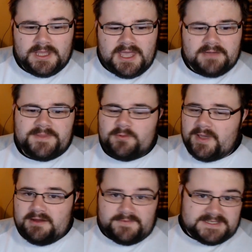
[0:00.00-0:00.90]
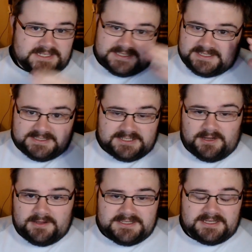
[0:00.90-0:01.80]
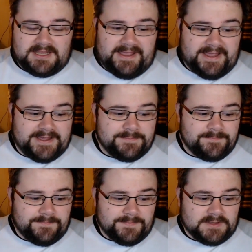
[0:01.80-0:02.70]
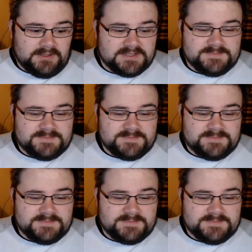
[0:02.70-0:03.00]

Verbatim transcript: I've been aware of it since it started because um,